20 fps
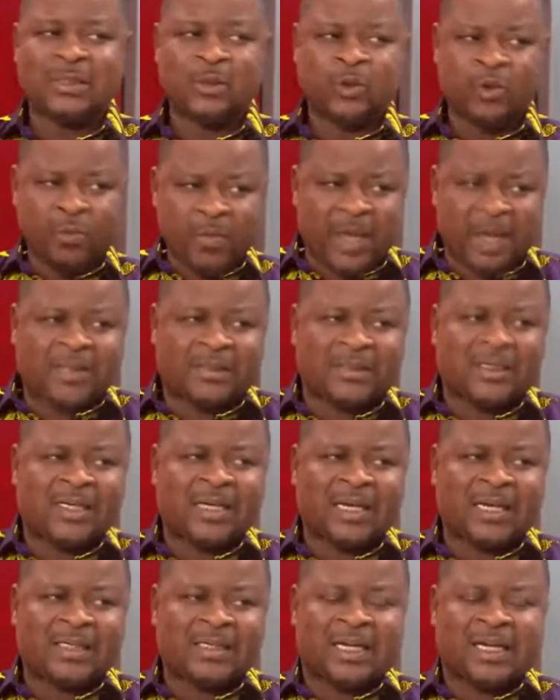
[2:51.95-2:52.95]
You may
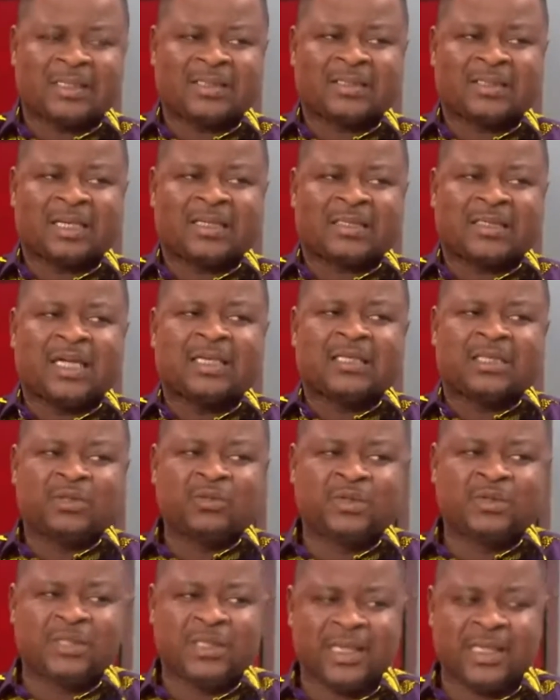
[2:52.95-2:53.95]
say that, yes, there's
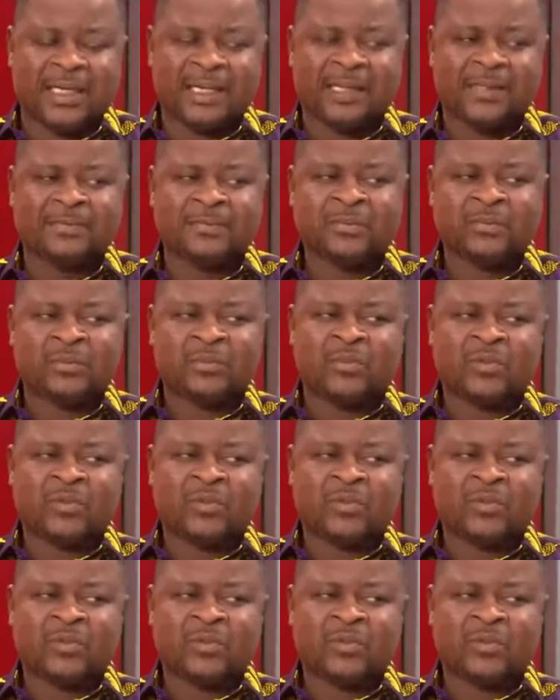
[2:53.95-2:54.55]
undue delay,